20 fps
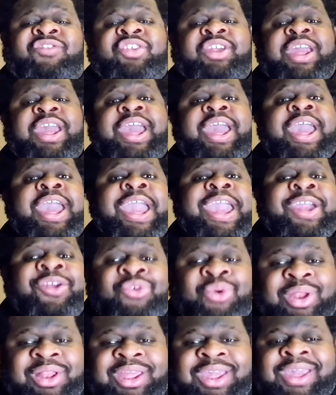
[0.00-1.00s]

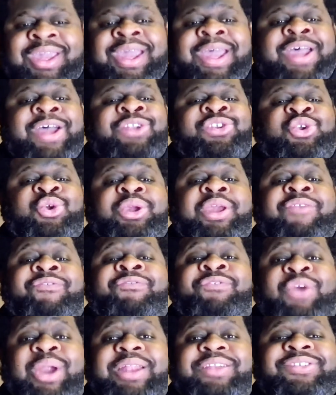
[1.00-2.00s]
angrily to
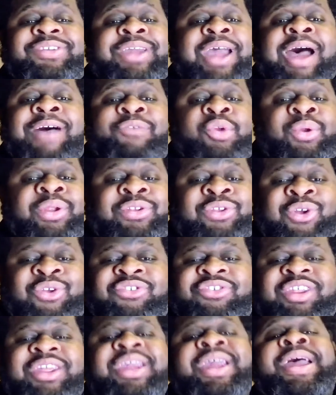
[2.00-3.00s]
confront Cavaradossi,
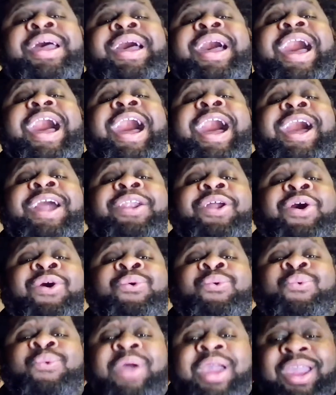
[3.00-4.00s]

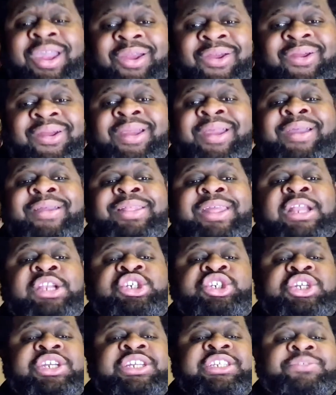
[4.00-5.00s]
unaware that she
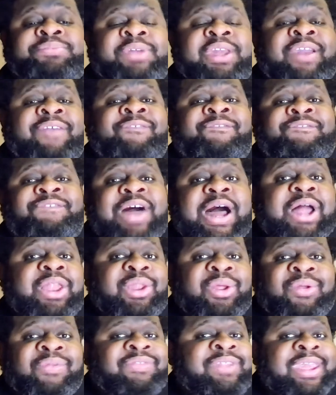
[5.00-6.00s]
is being followed
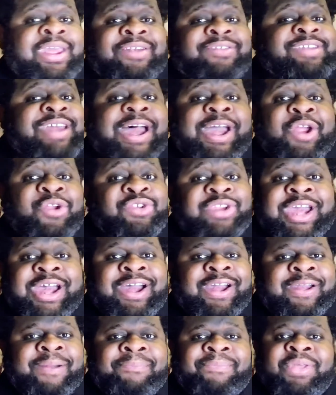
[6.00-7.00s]
the entire
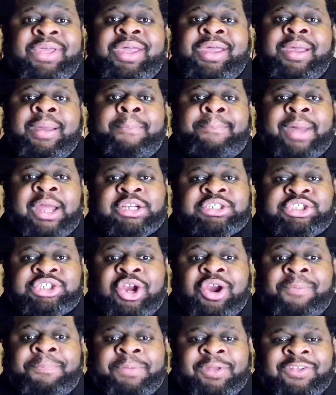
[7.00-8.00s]
time by
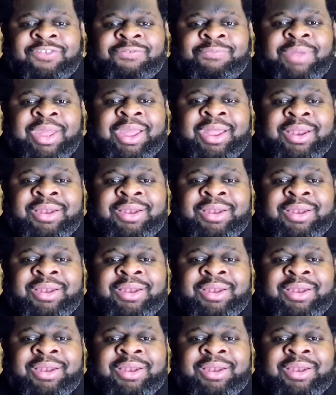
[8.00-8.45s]
Scarpia's men.